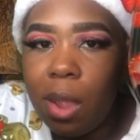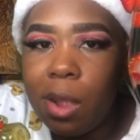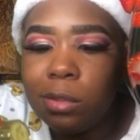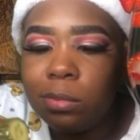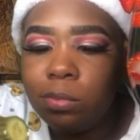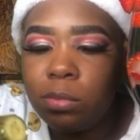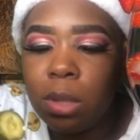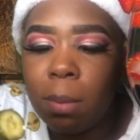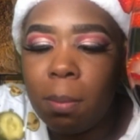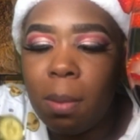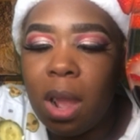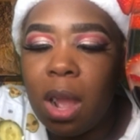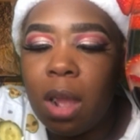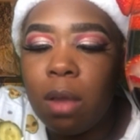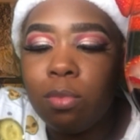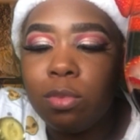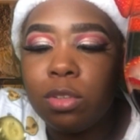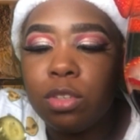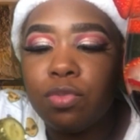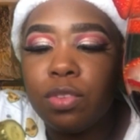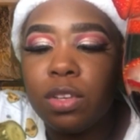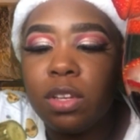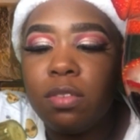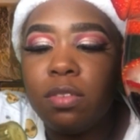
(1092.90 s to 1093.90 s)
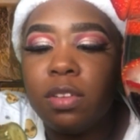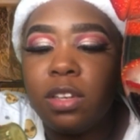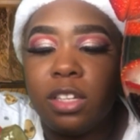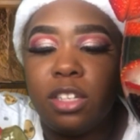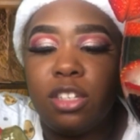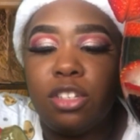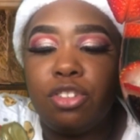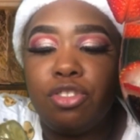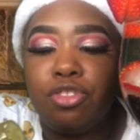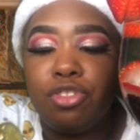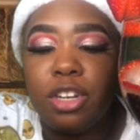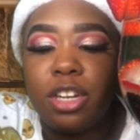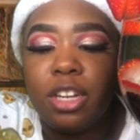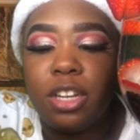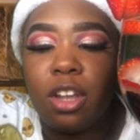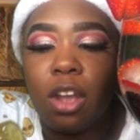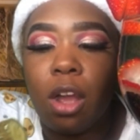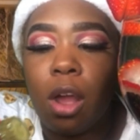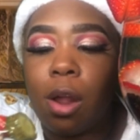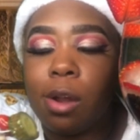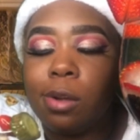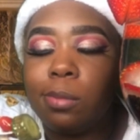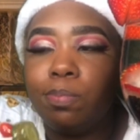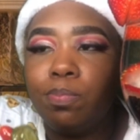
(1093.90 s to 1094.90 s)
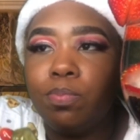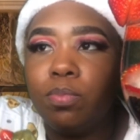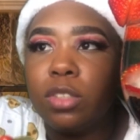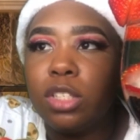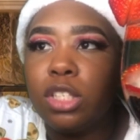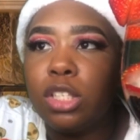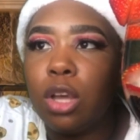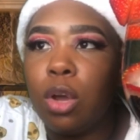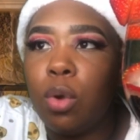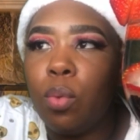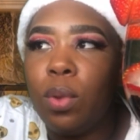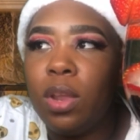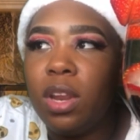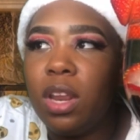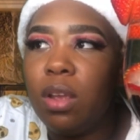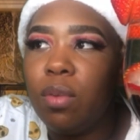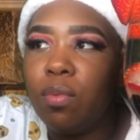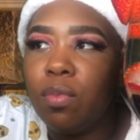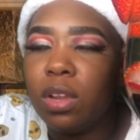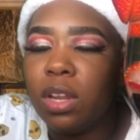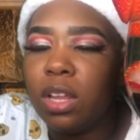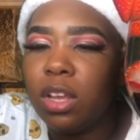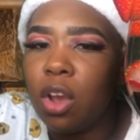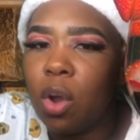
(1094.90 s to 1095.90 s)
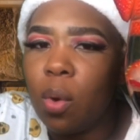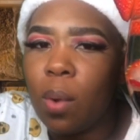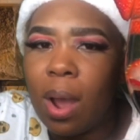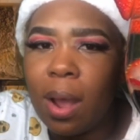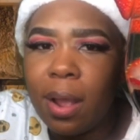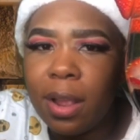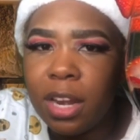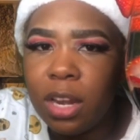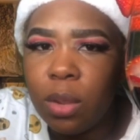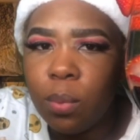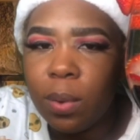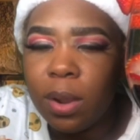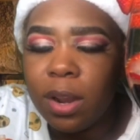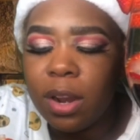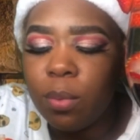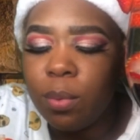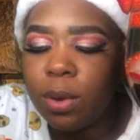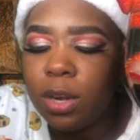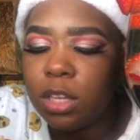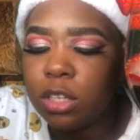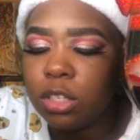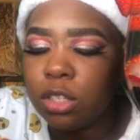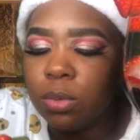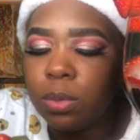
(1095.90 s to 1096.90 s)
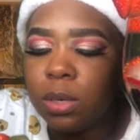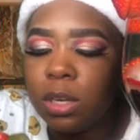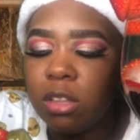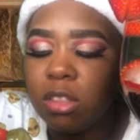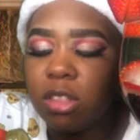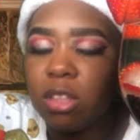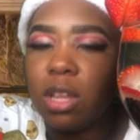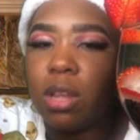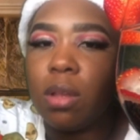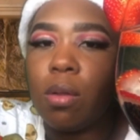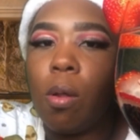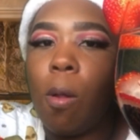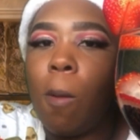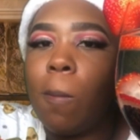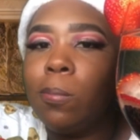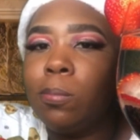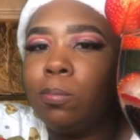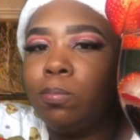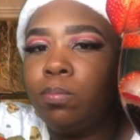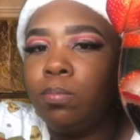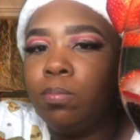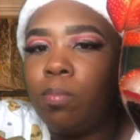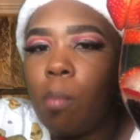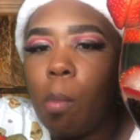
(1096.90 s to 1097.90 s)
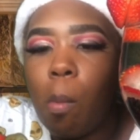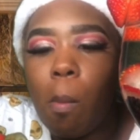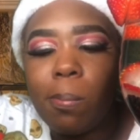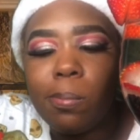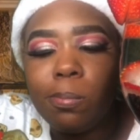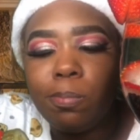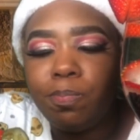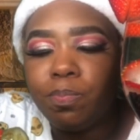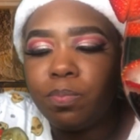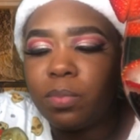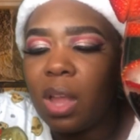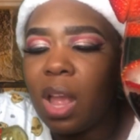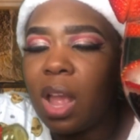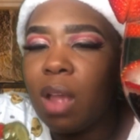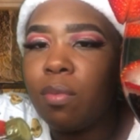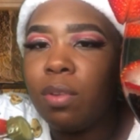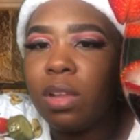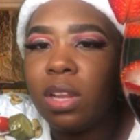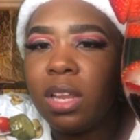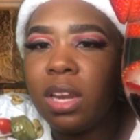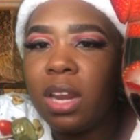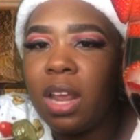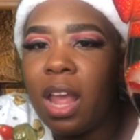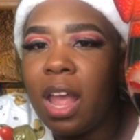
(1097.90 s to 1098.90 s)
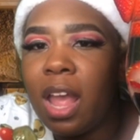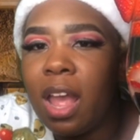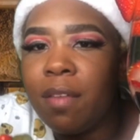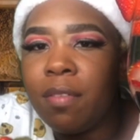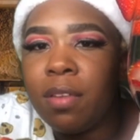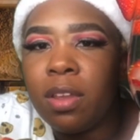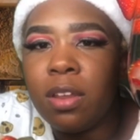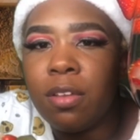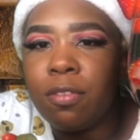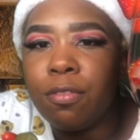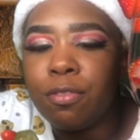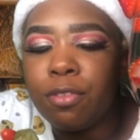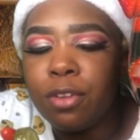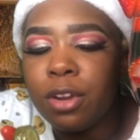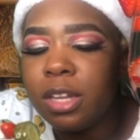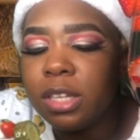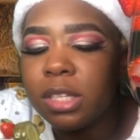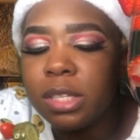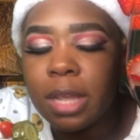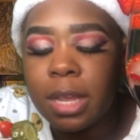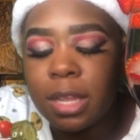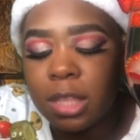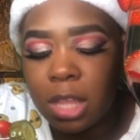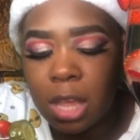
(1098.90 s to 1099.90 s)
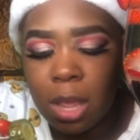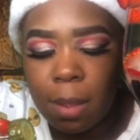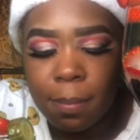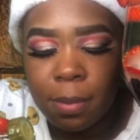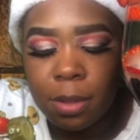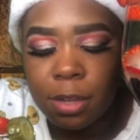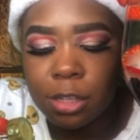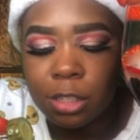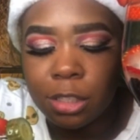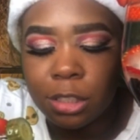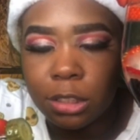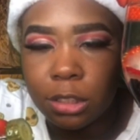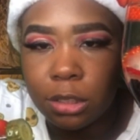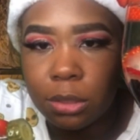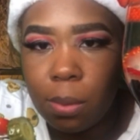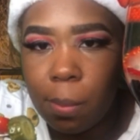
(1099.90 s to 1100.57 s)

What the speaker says: And my aunt was really, really strict, y'all. So we didn't really go out anywhere. We didn't do anything. I really didn't have any friends like that because,